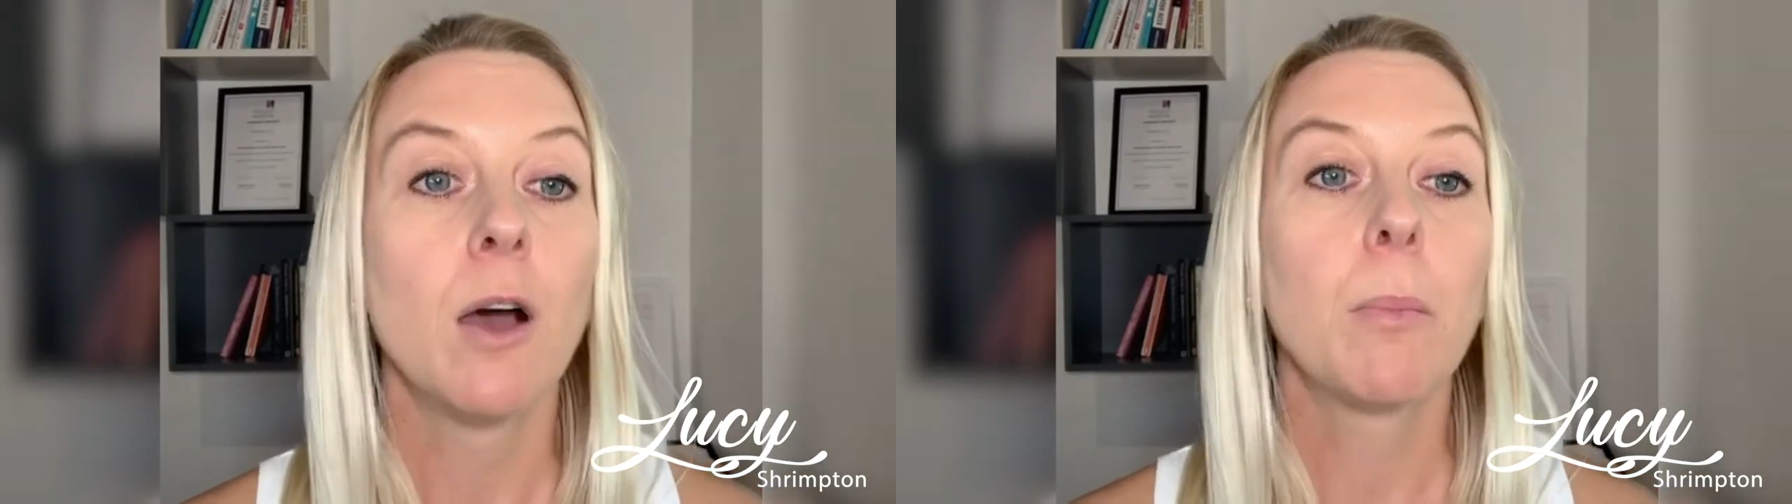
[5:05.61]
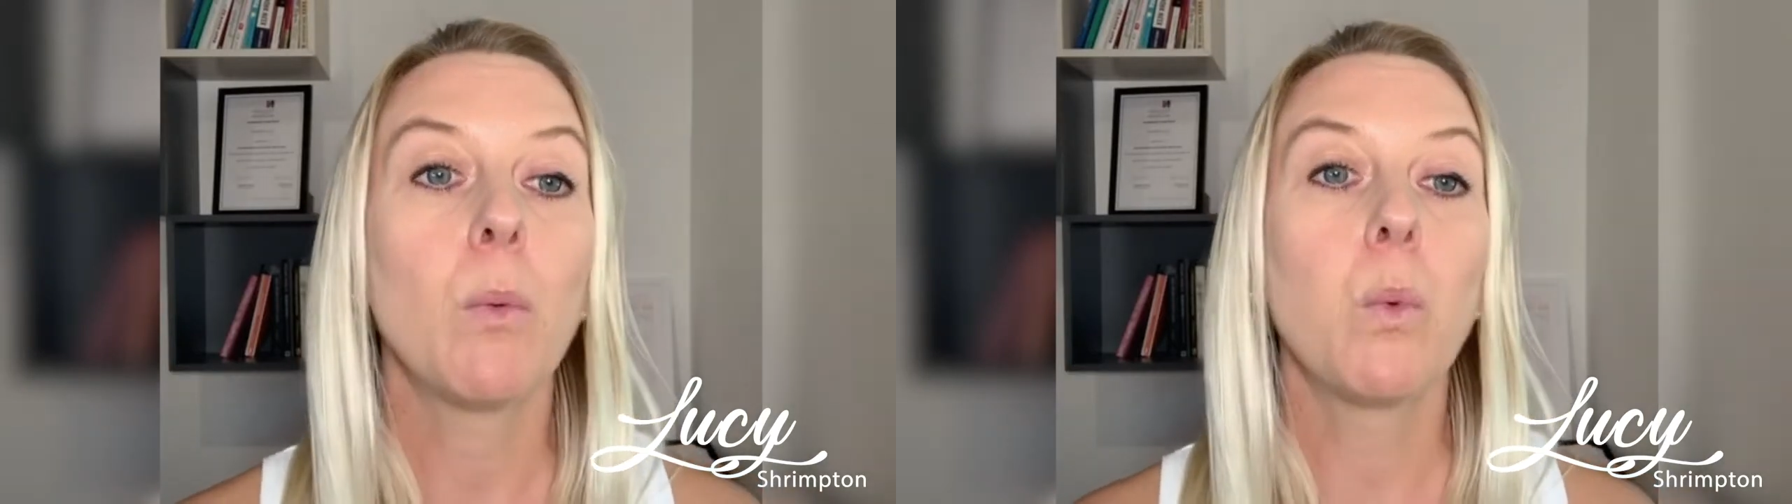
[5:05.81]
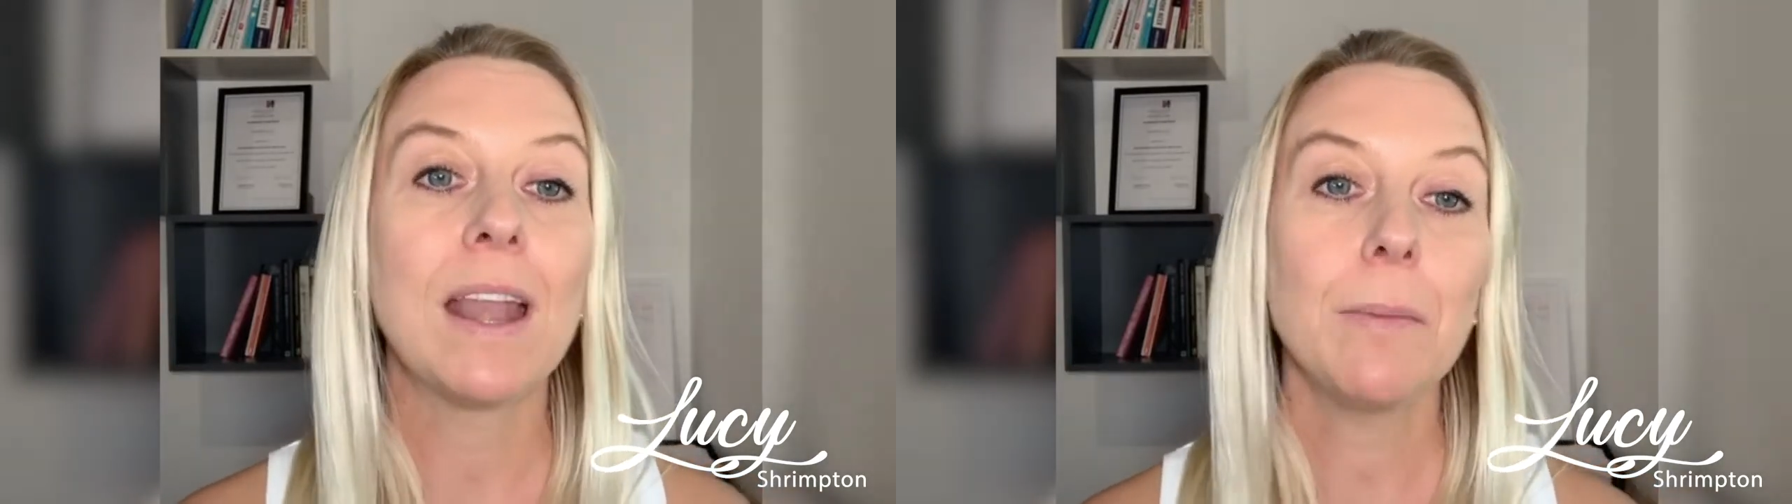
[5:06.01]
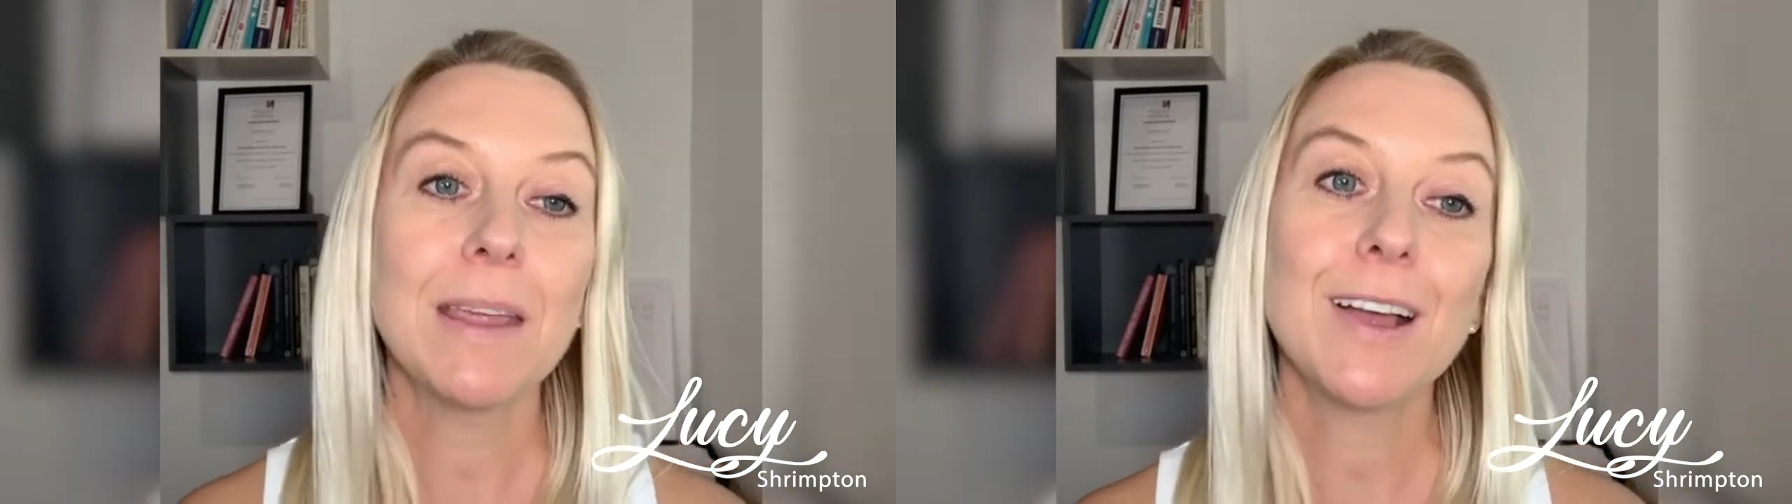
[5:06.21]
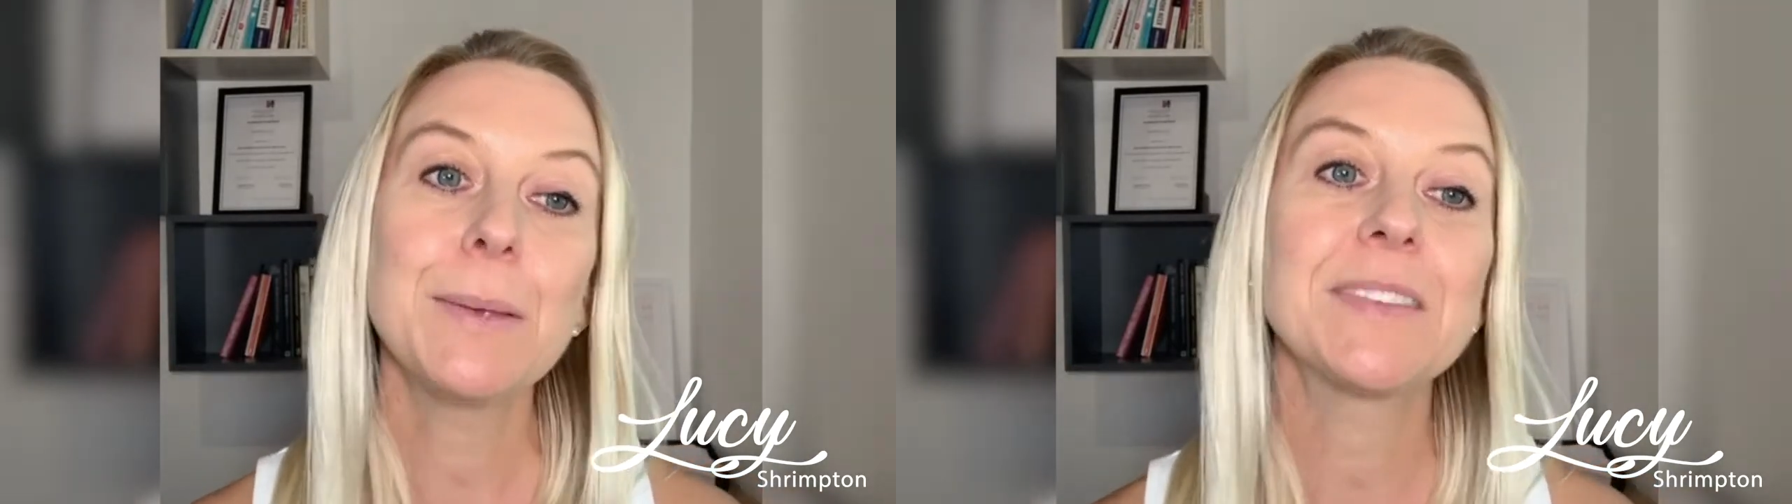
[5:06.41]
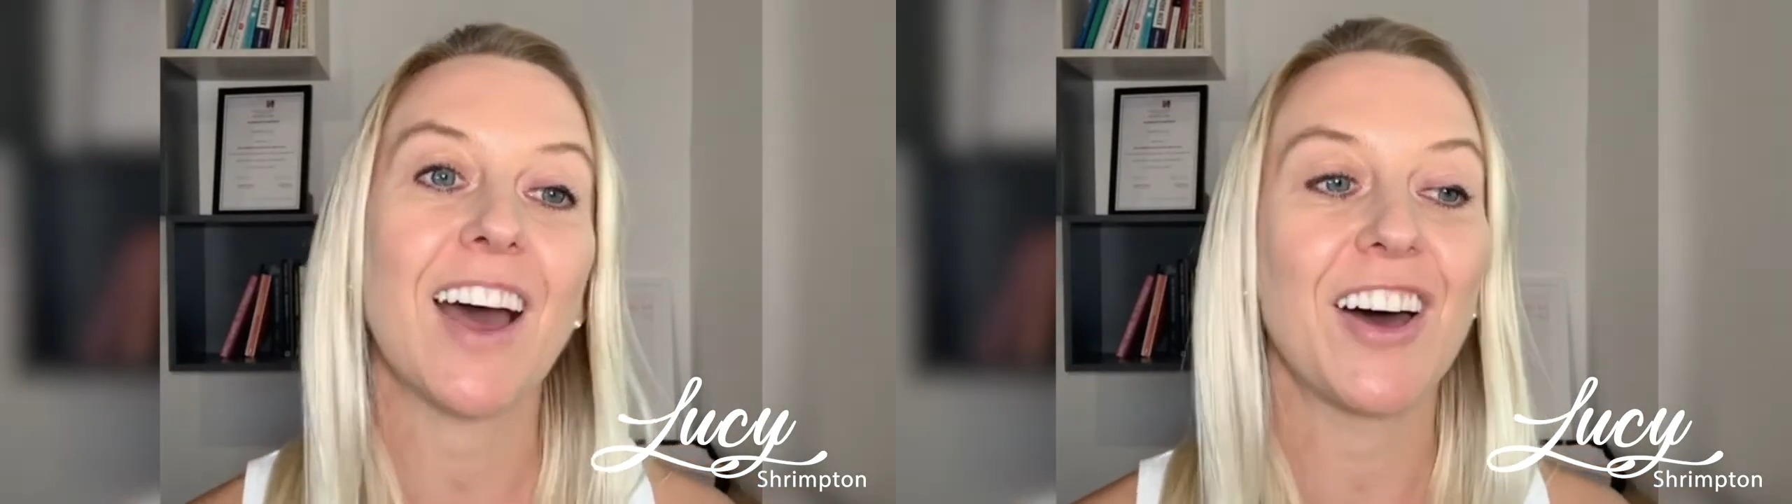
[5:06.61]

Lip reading: But when it becomes